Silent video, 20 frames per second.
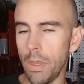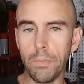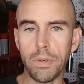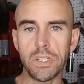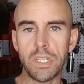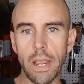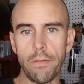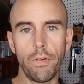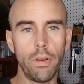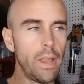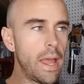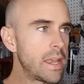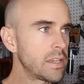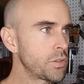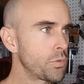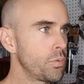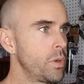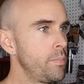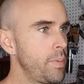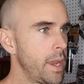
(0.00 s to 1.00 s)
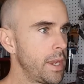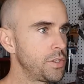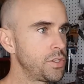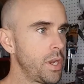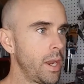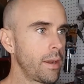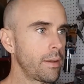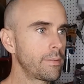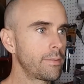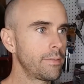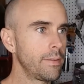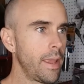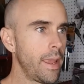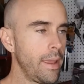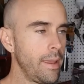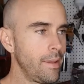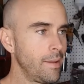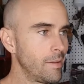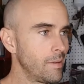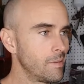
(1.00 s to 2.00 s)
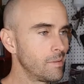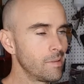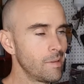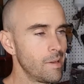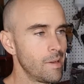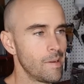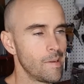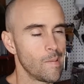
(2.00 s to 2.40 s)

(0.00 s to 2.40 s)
just have your last three paychecks and